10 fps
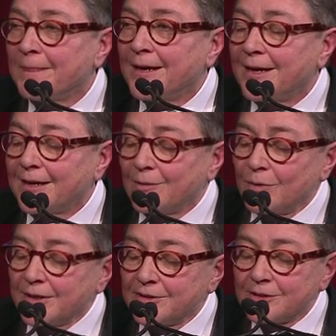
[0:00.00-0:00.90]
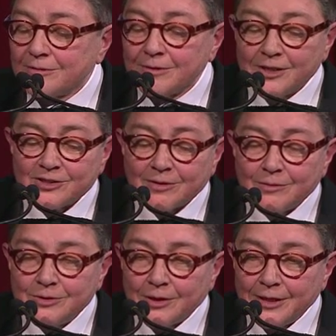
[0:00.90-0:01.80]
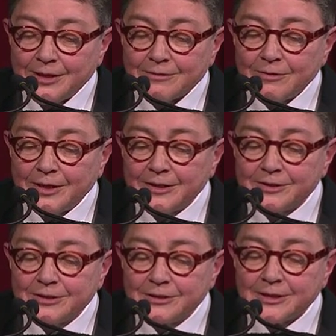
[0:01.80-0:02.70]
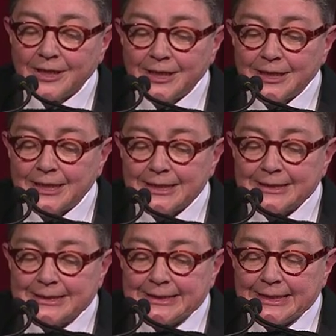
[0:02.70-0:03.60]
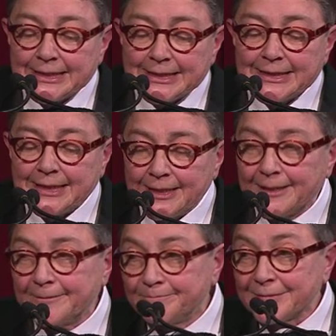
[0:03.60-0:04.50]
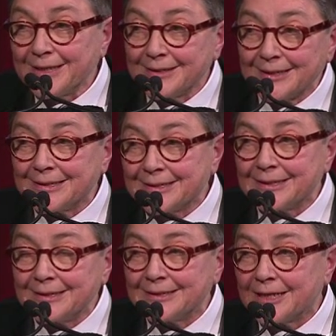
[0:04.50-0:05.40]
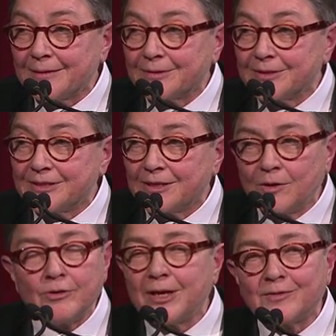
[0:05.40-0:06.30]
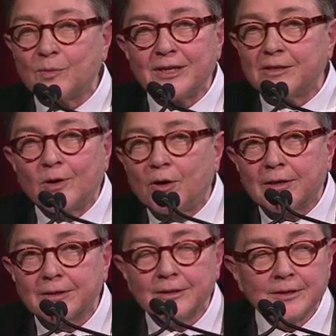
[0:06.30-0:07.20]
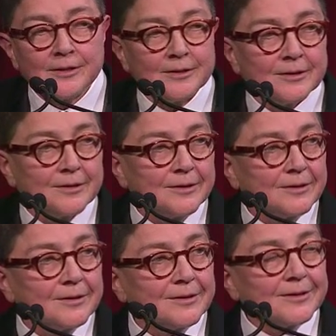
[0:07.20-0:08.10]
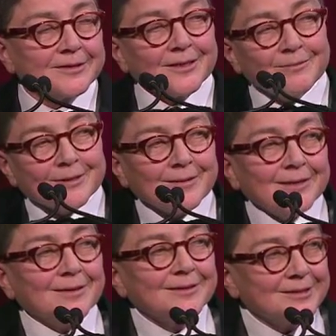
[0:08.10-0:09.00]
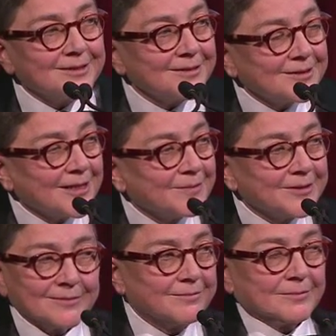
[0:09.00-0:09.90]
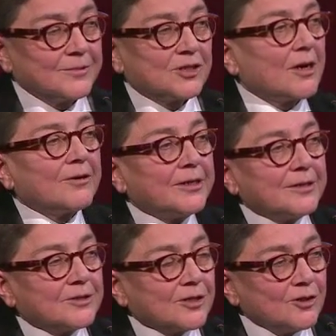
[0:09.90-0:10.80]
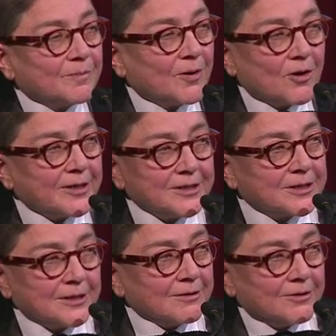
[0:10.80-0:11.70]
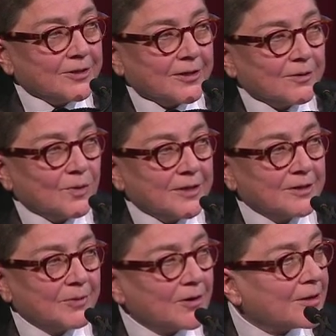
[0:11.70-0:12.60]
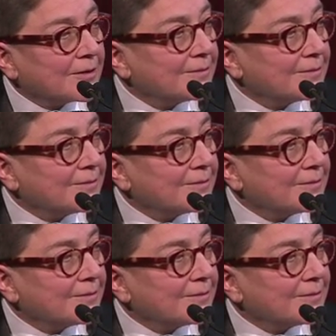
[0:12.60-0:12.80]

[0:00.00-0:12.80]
And I went into the restaurant where I had a res, and I said, I'd like to sit at a table. And they said, no, you have to wait at the bar. And I was like, what? I'd like to sit at a table. I said, sorry, until your party's here, you got to wait at the bar.